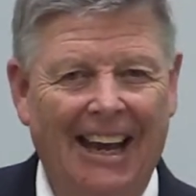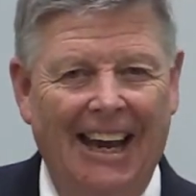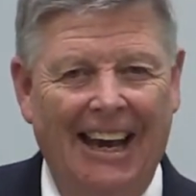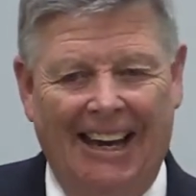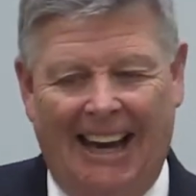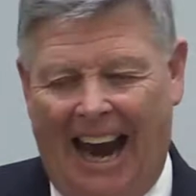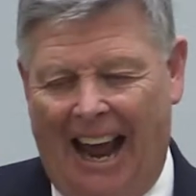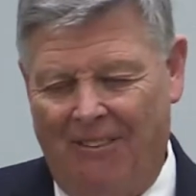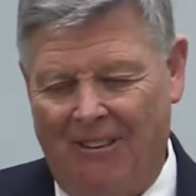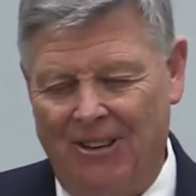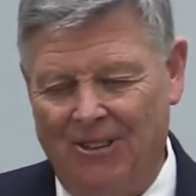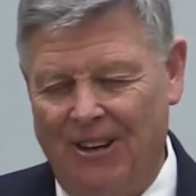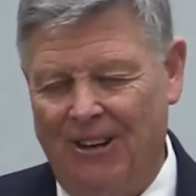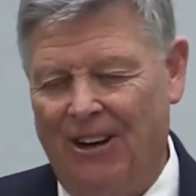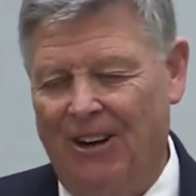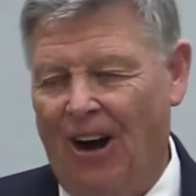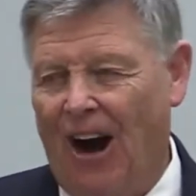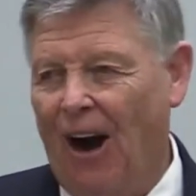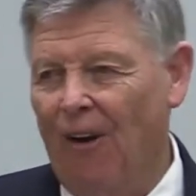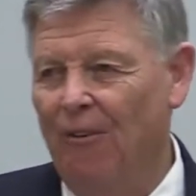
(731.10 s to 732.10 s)
Kathy's in the
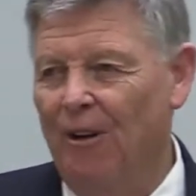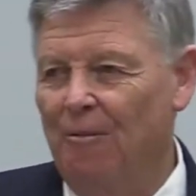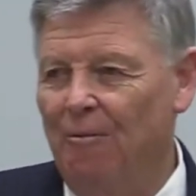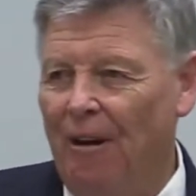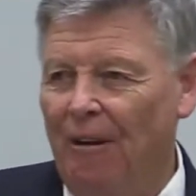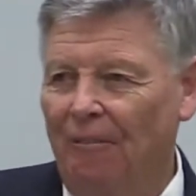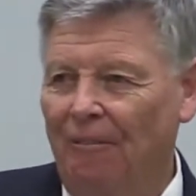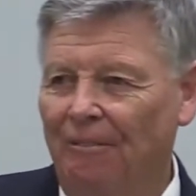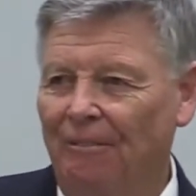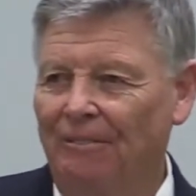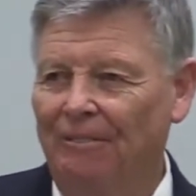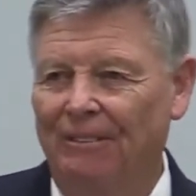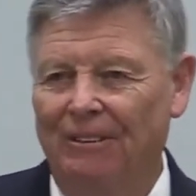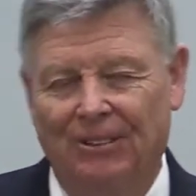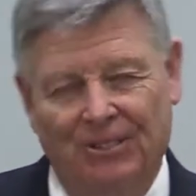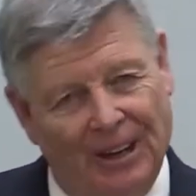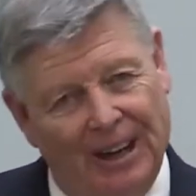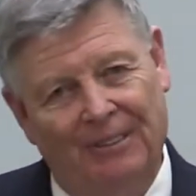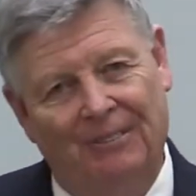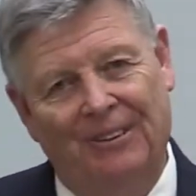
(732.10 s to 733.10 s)
car with me.
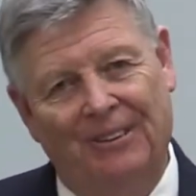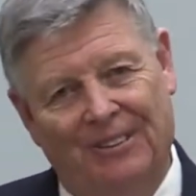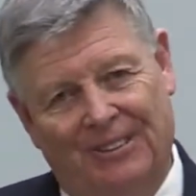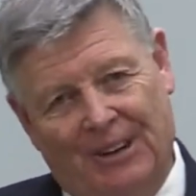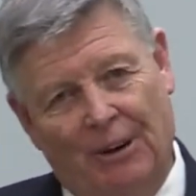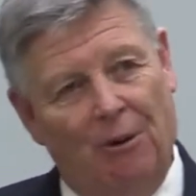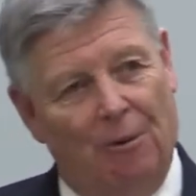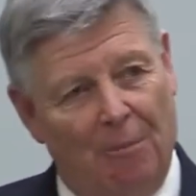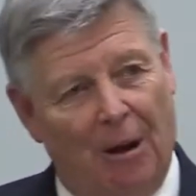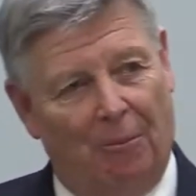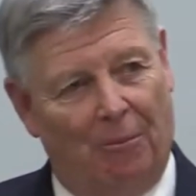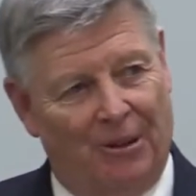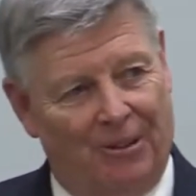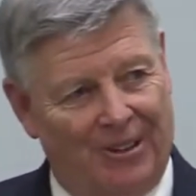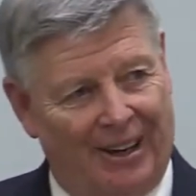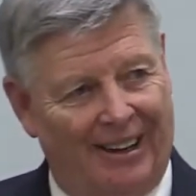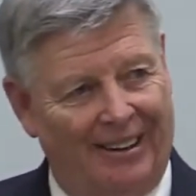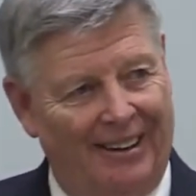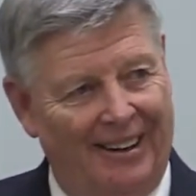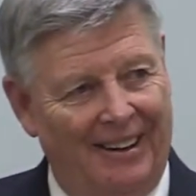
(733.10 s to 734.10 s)
She, she remembers
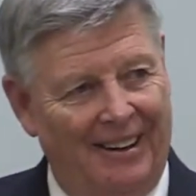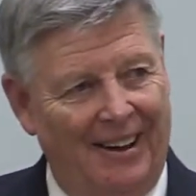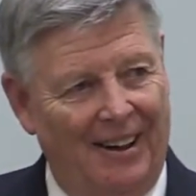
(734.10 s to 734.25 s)
it.